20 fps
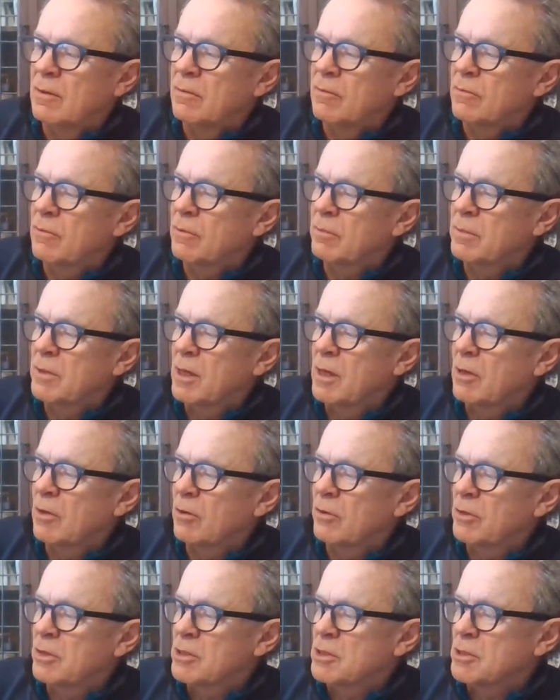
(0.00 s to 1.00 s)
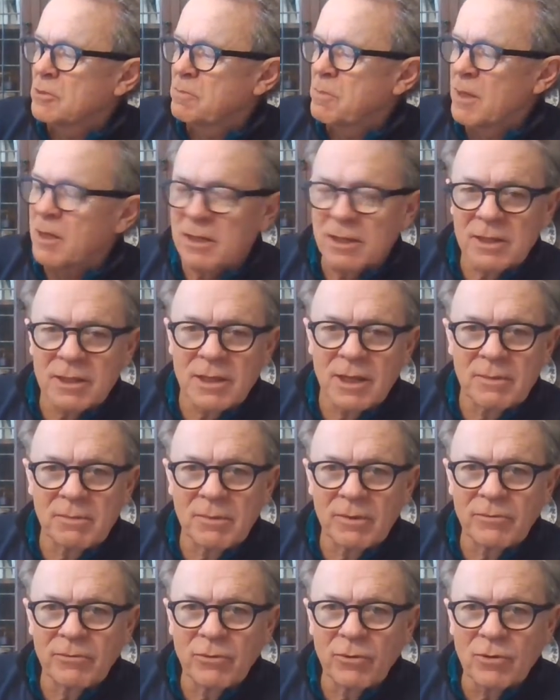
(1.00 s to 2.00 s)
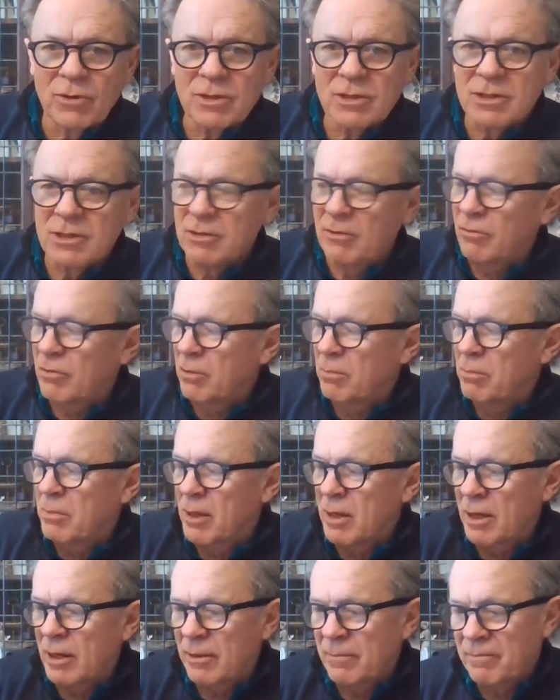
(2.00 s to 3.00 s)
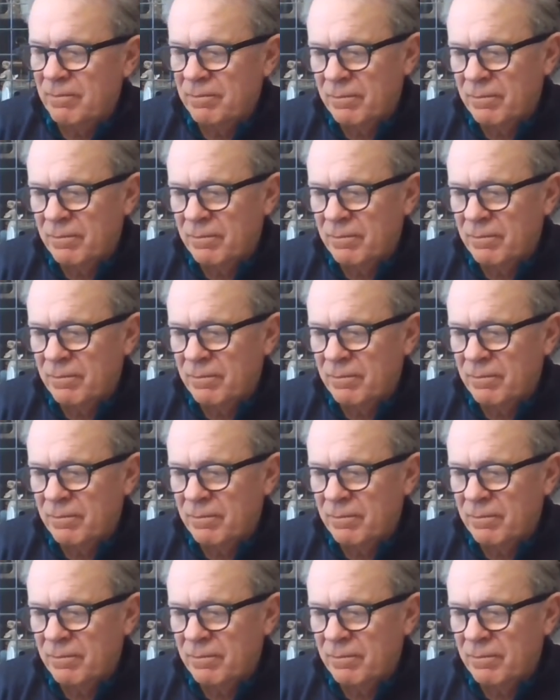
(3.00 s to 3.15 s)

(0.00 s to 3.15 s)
From down on the speck came the voice of the mayor.